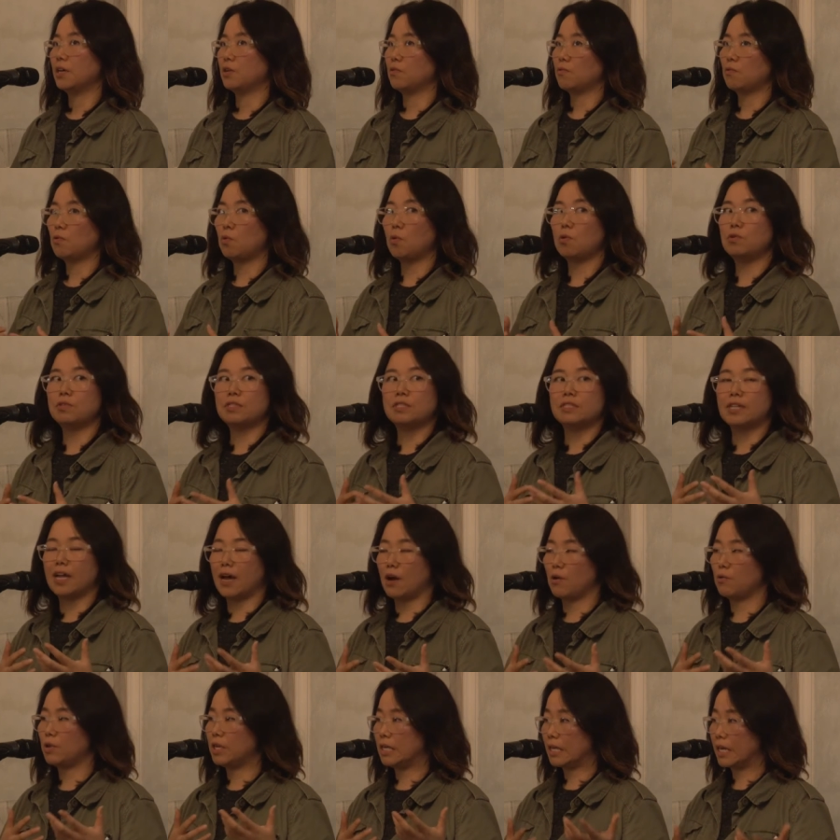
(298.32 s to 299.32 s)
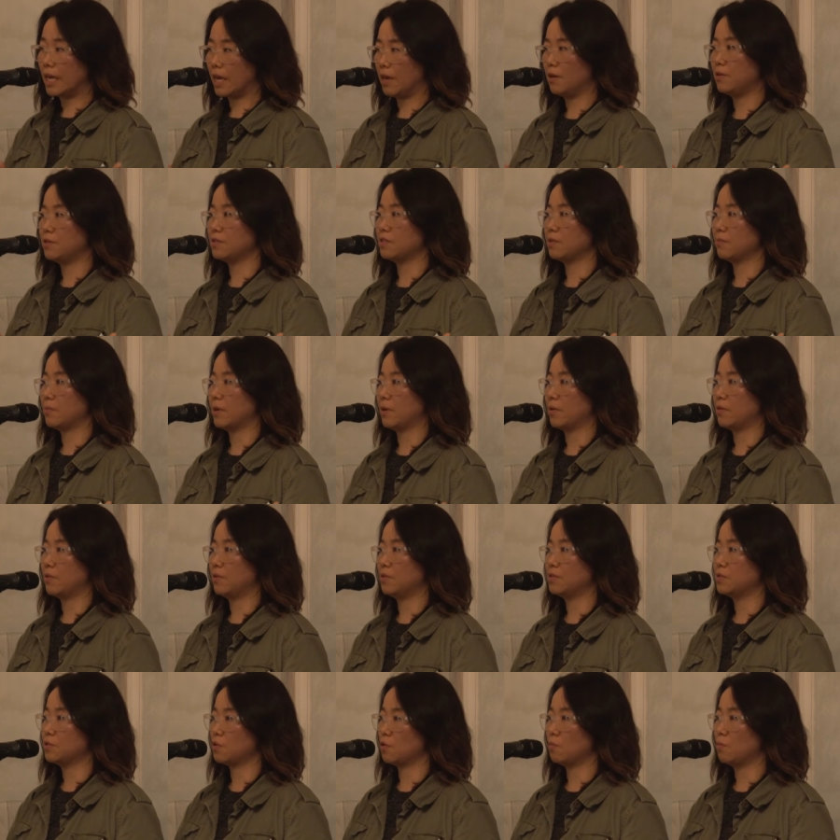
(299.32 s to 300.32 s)
And of course, now he cares about
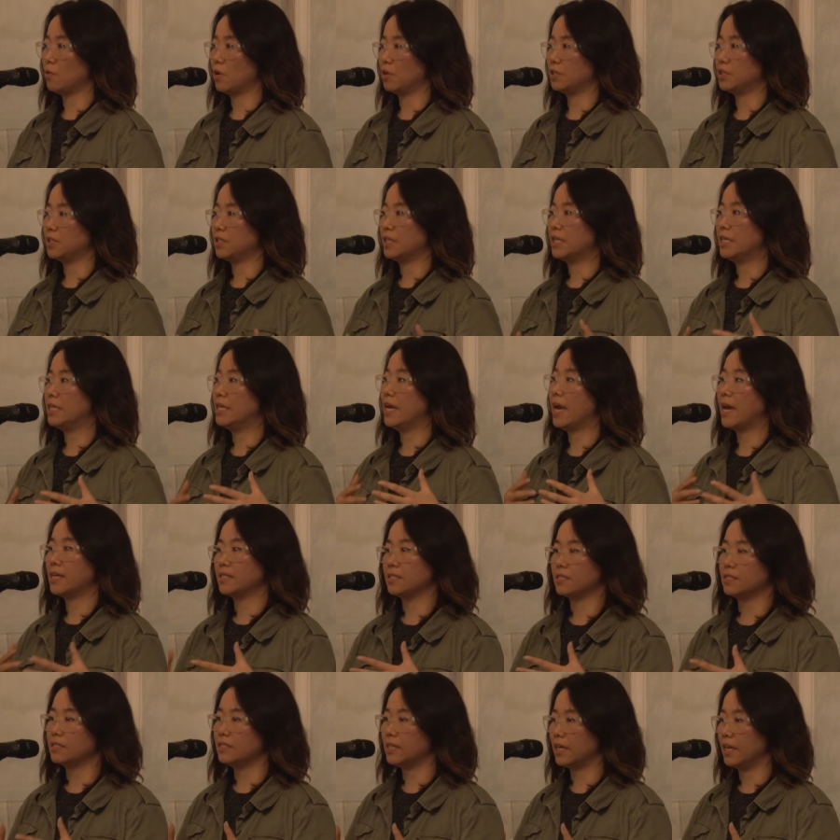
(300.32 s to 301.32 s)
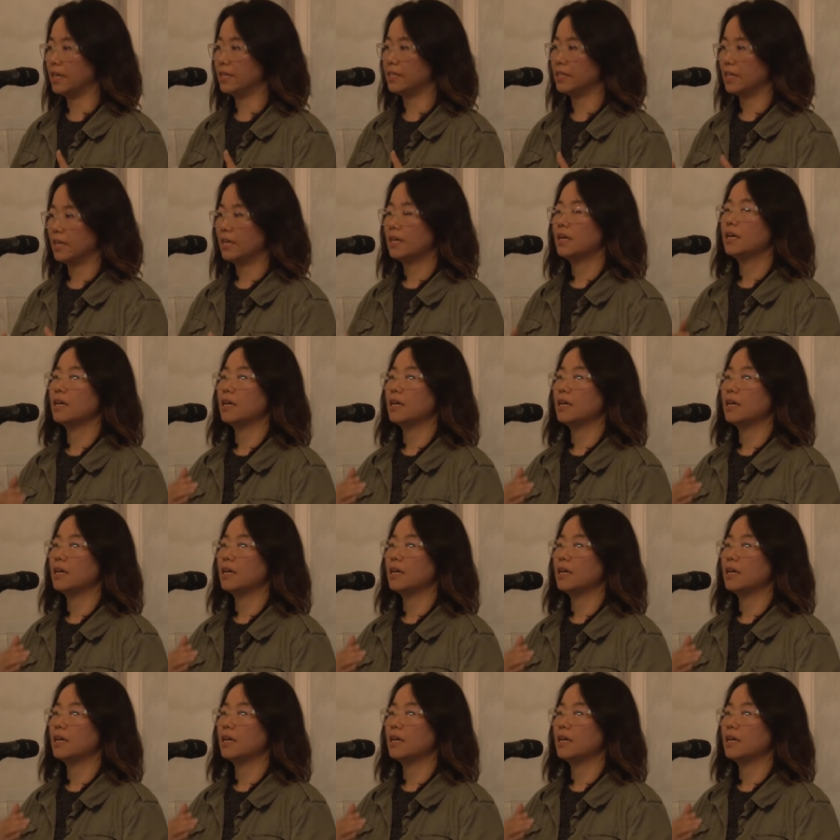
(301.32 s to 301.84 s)
her so much, he hesitates